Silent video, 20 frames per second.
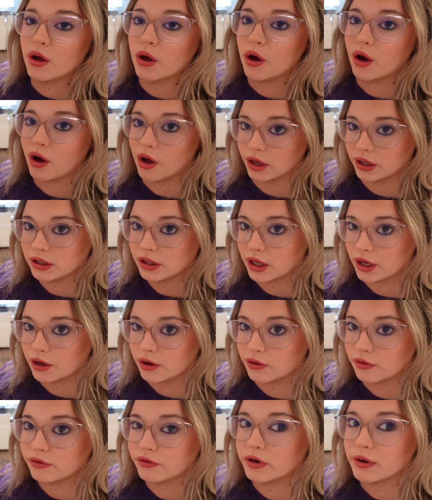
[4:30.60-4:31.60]
on
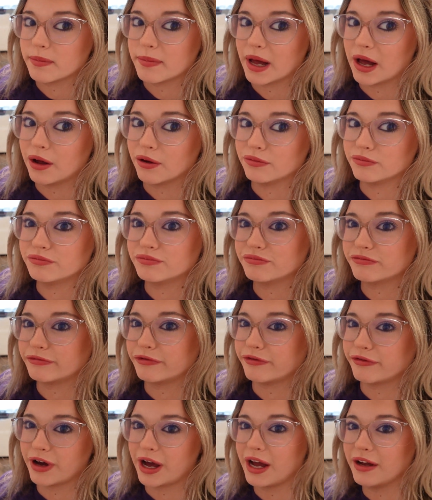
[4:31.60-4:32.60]
low for about
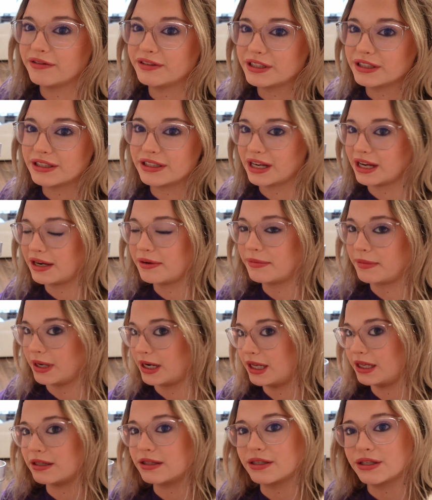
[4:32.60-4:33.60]
5 to 10
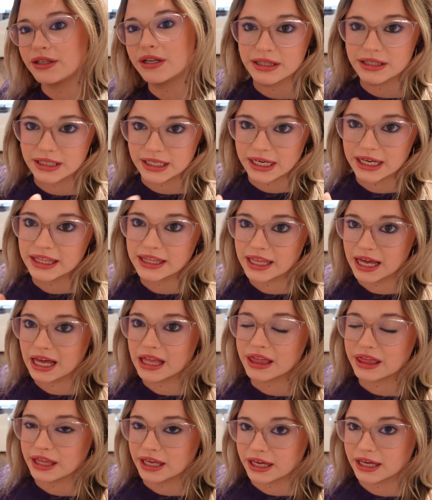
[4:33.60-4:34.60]
minutes to get
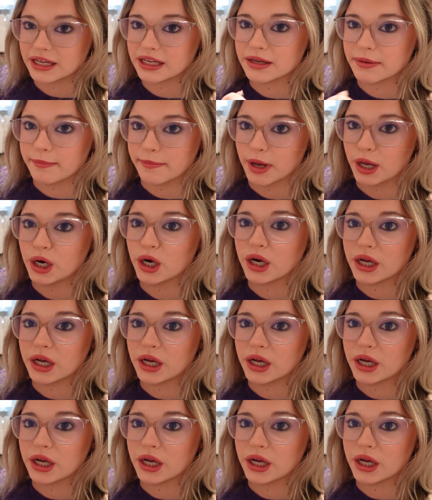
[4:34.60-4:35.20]
that thick butter